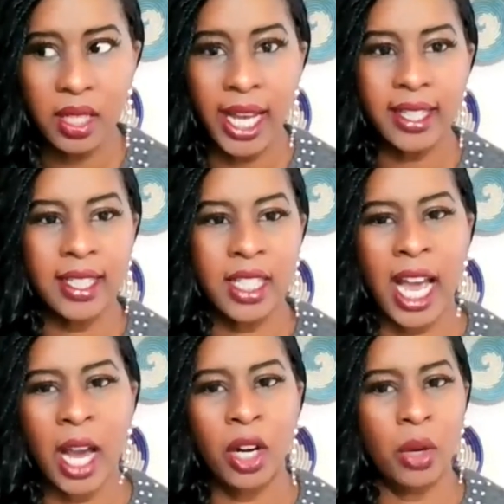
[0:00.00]

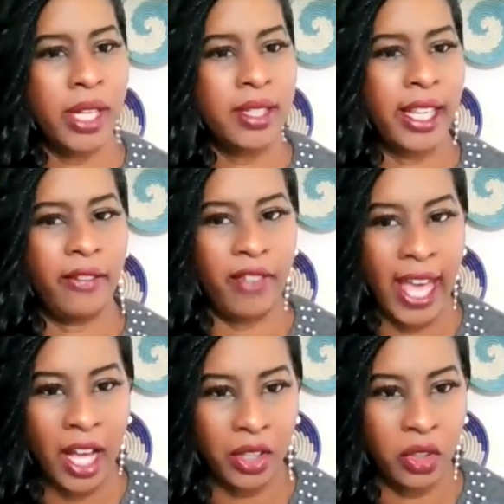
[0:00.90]
I don't want to say
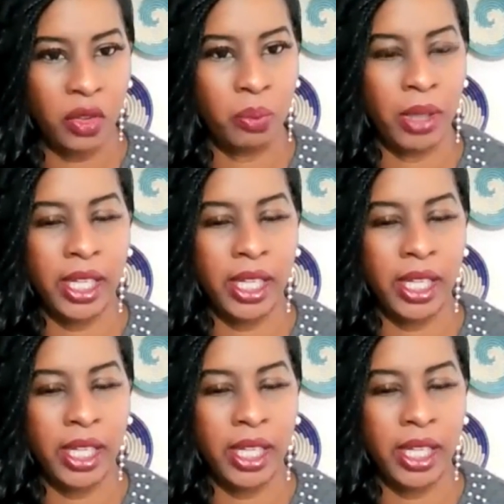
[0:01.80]
valued,